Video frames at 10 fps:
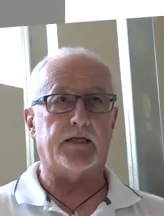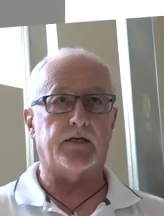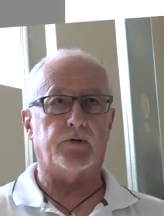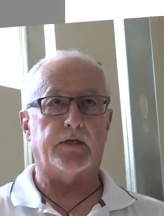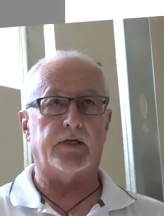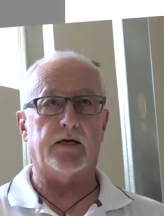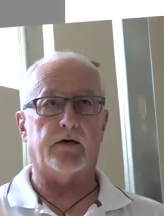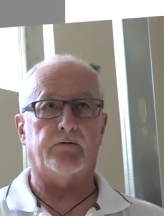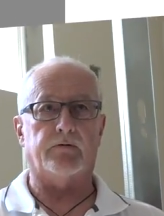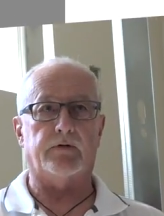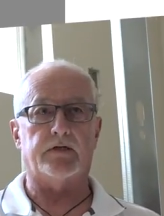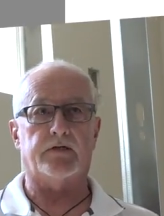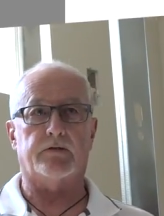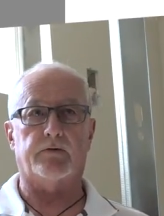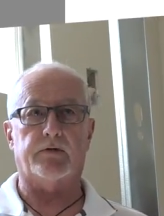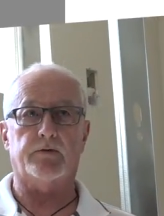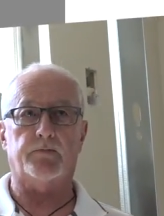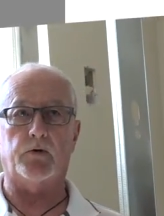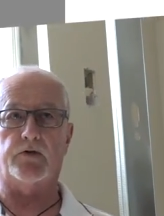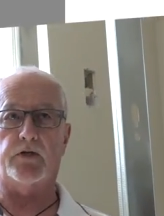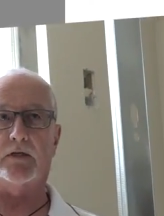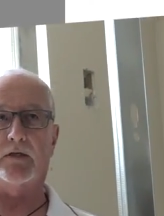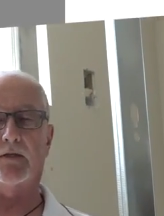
into it now with this project,